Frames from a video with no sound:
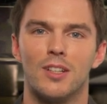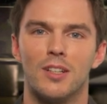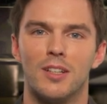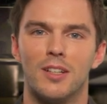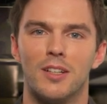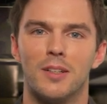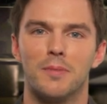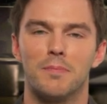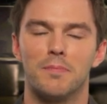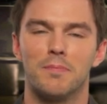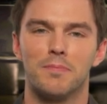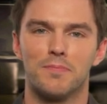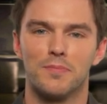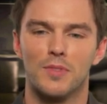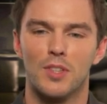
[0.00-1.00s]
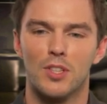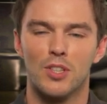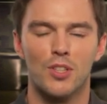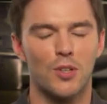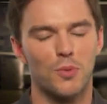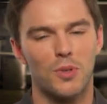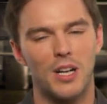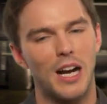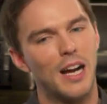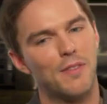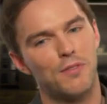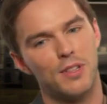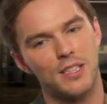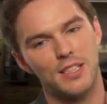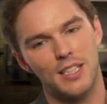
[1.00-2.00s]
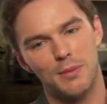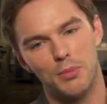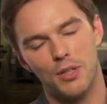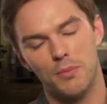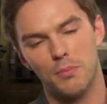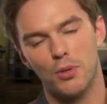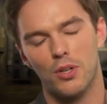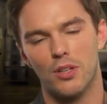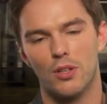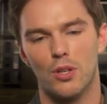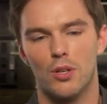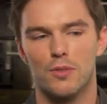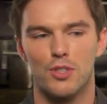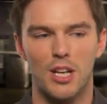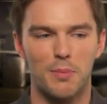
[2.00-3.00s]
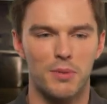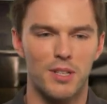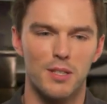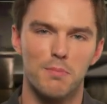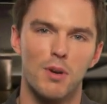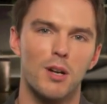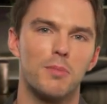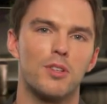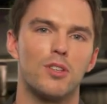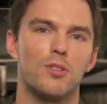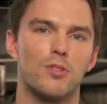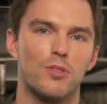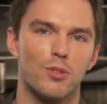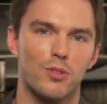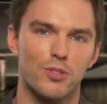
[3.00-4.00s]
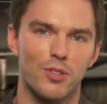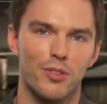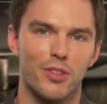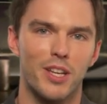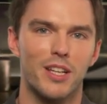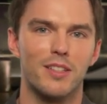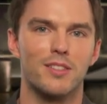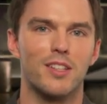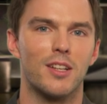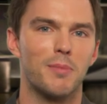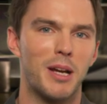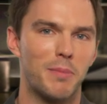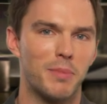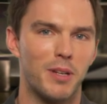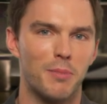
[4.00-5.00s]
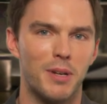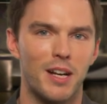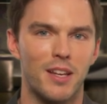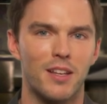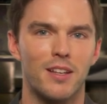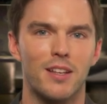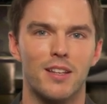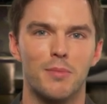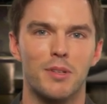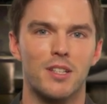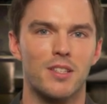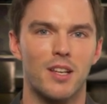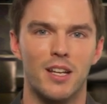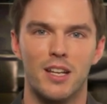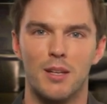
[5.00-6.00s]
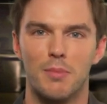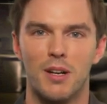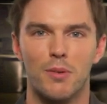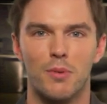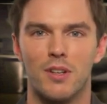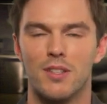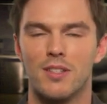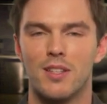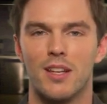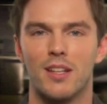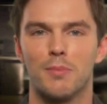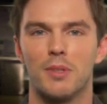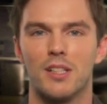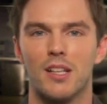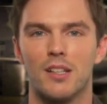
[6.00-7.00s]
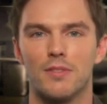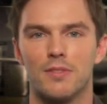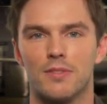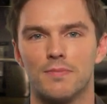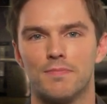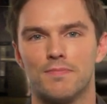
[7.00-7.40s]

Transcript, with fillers: Um, you know what? I've recently been putting a lot of Japanese barbecue sauce on things, and I'm happy about it, and I'm excited about where it's taken my life.